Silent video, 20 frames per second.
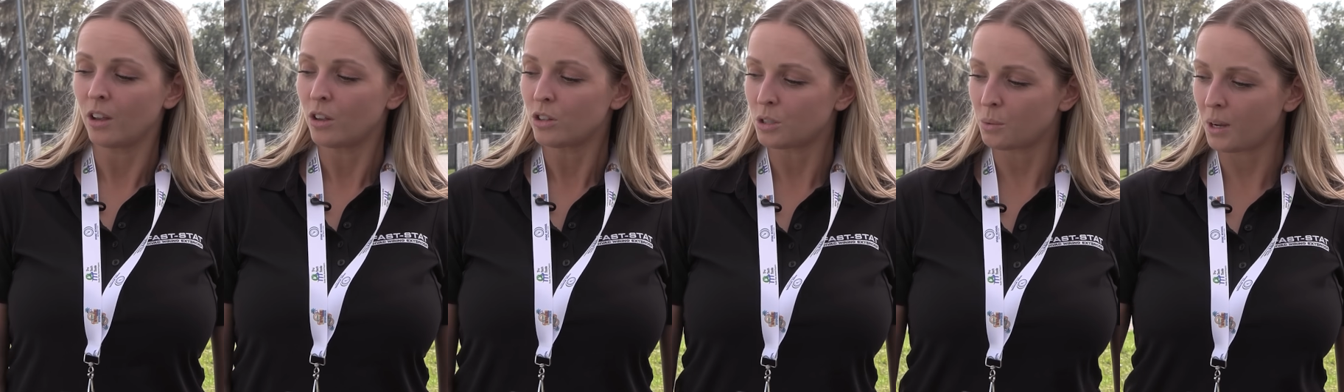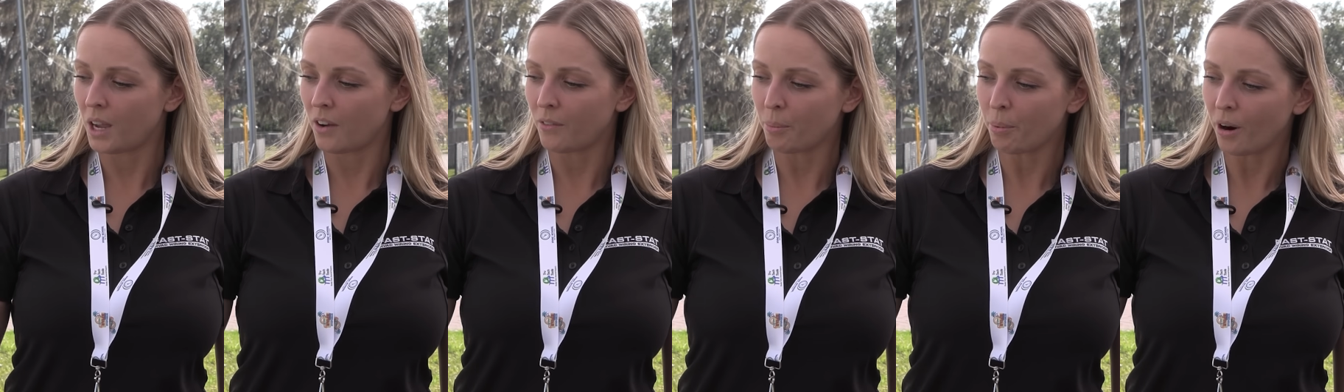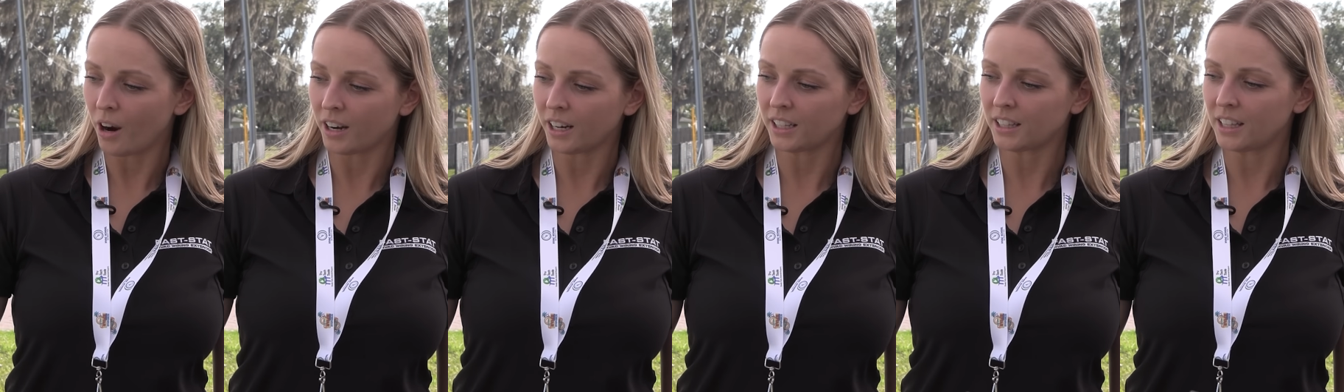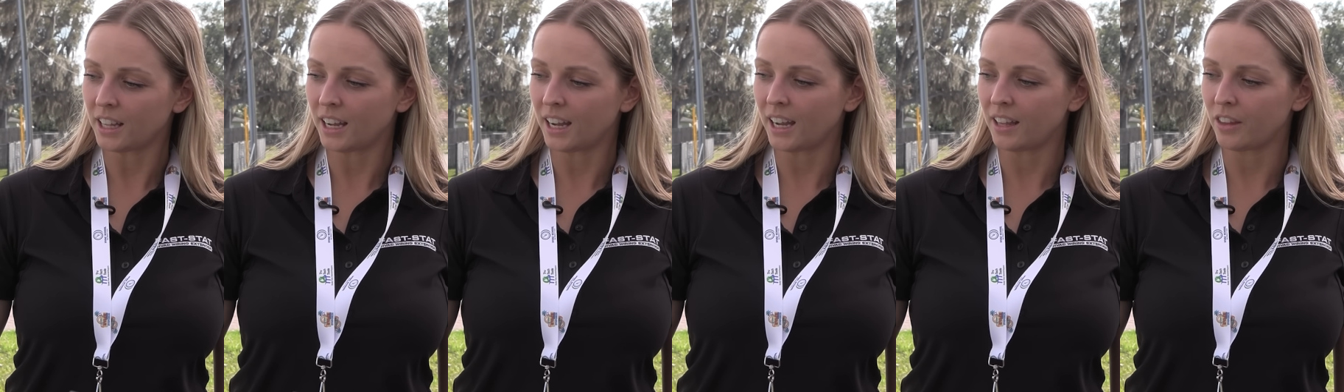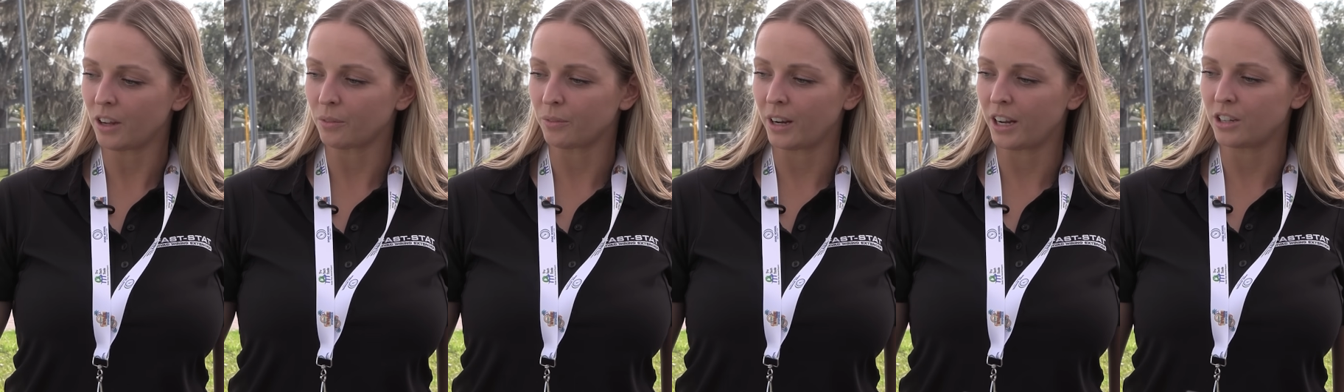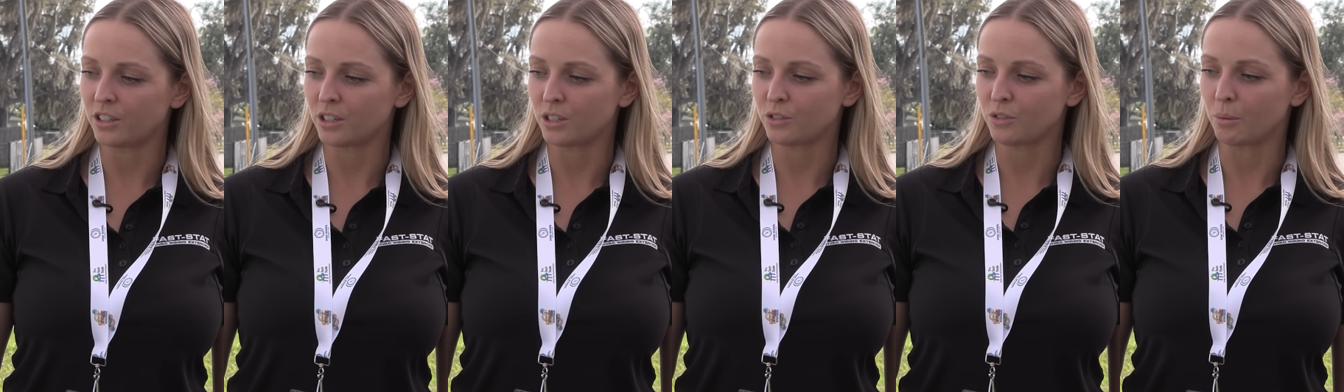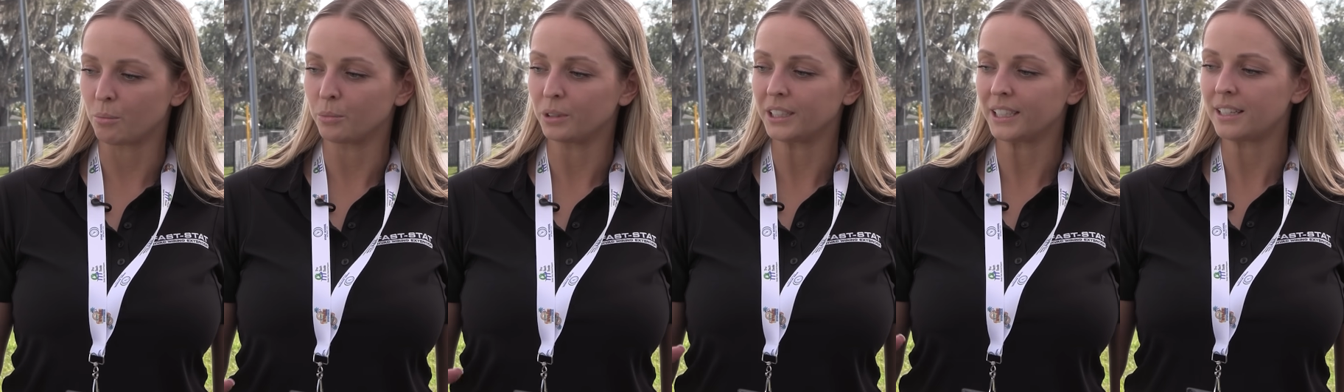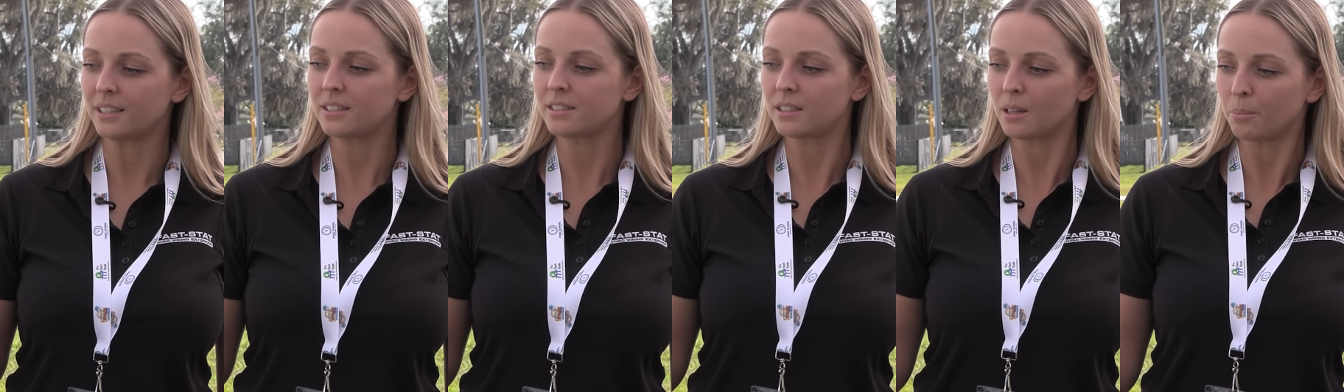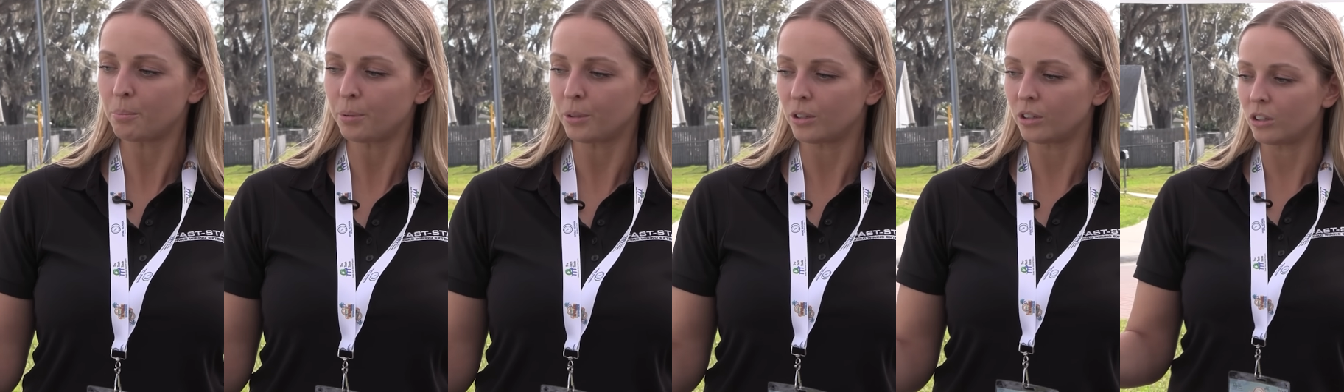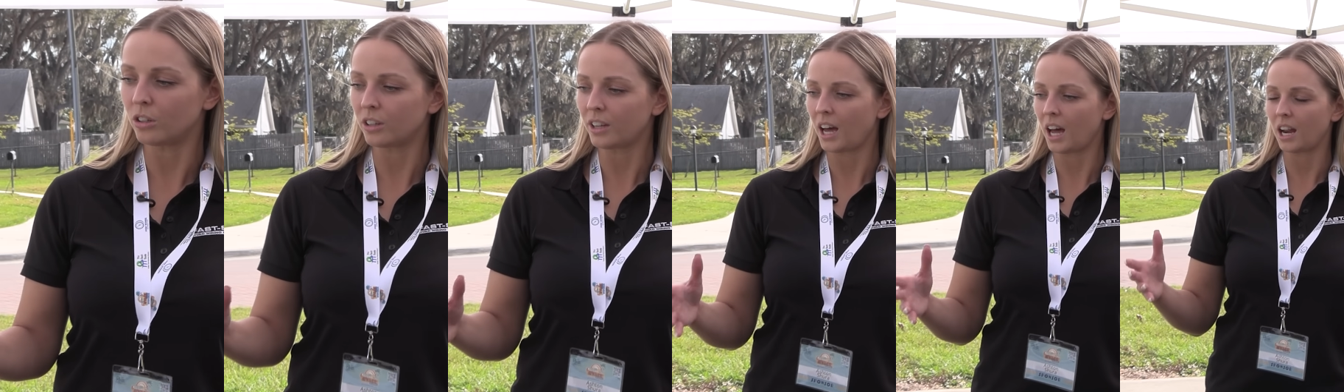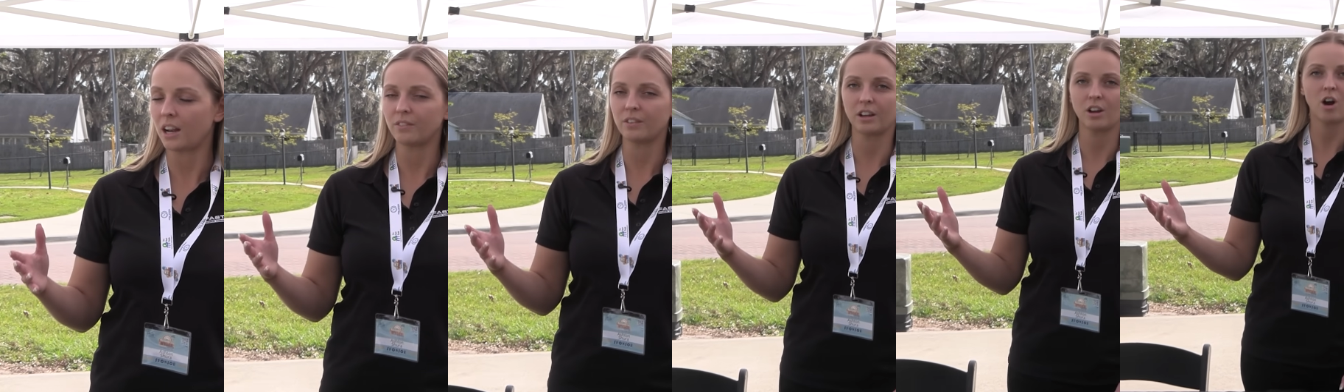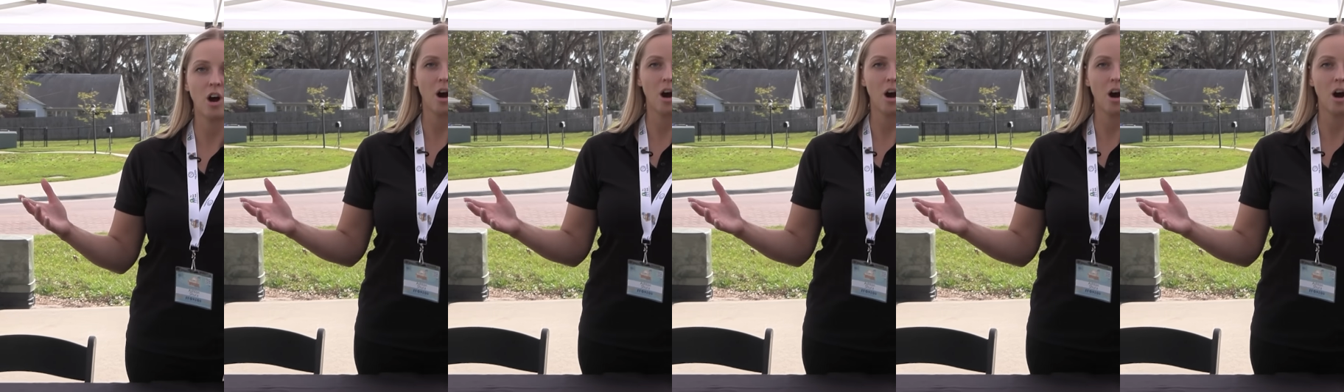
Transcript: So we have a product line that ranges from really simple kind of a